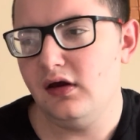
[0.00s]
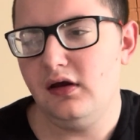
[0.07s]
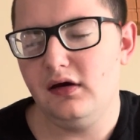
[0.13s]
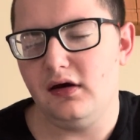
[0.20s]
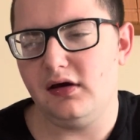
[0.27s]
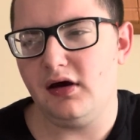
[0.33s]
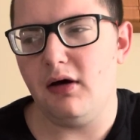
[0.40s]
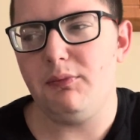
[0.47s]

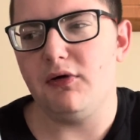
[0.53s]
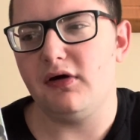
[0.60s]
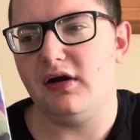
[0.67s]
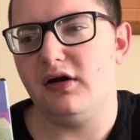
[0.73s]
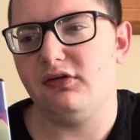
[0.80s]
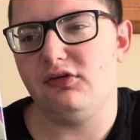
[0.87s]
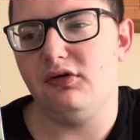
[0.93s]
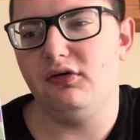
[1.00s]
A couple of
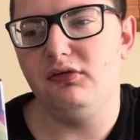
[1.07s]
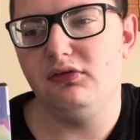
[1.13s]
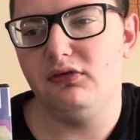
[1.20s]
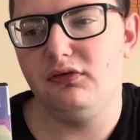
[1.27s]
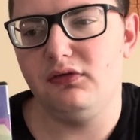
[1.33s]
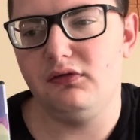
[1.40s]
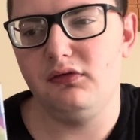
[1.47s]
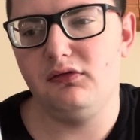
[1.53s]
characters
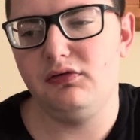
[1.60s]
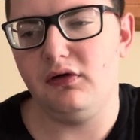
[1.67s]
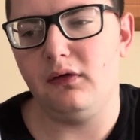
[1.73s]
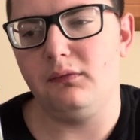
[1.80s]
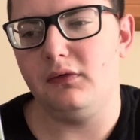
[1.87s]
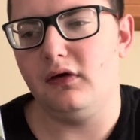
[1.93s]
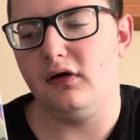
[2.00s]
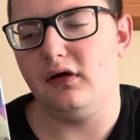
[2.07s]

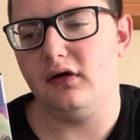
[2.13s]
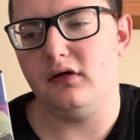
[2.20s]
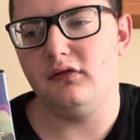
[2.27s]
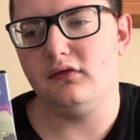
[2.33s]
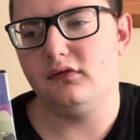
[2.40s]
from the